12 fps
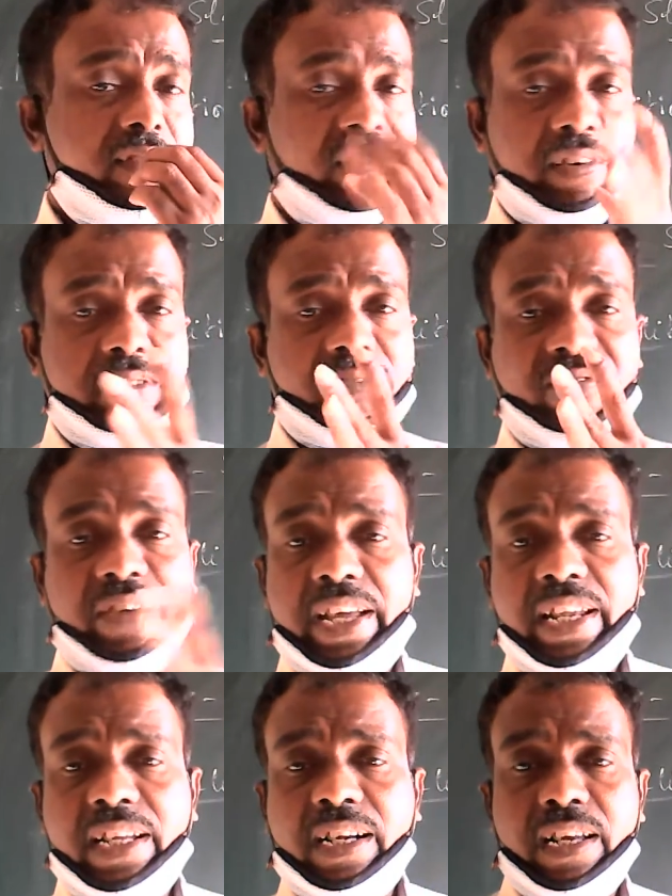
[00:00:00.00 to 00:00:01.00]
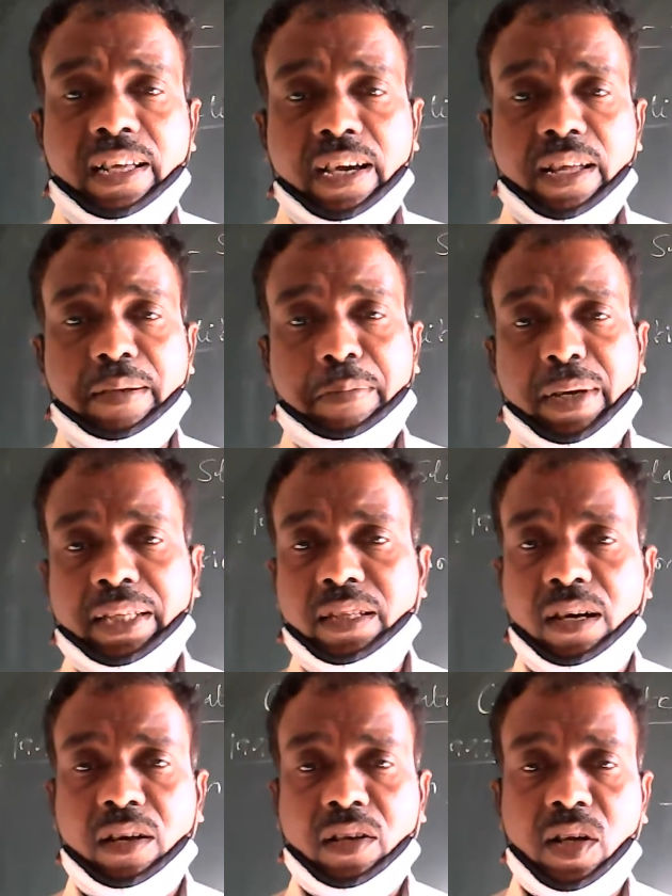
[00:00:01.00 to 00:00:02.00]
was very clear by
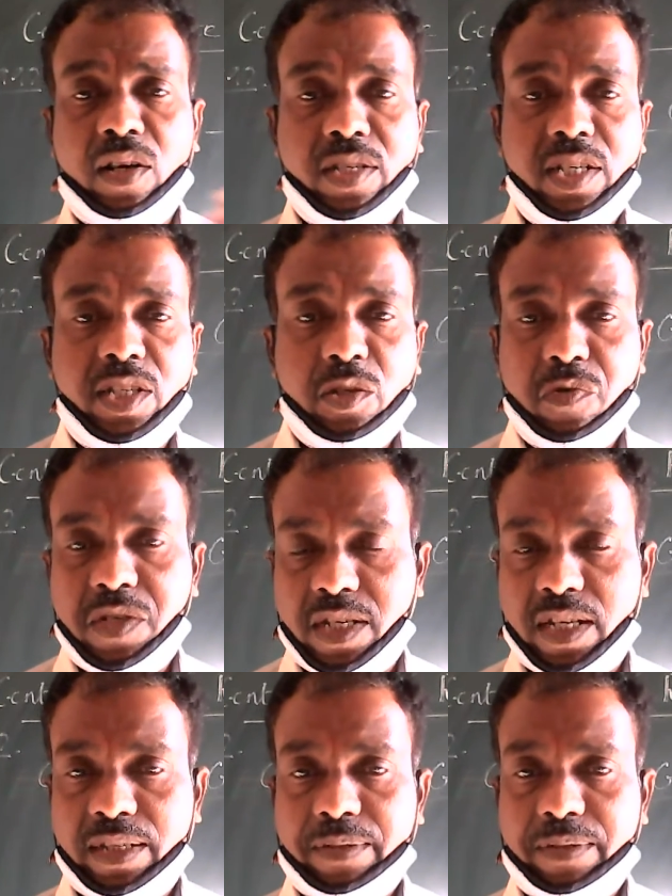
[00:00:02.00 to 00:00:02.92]
the constitution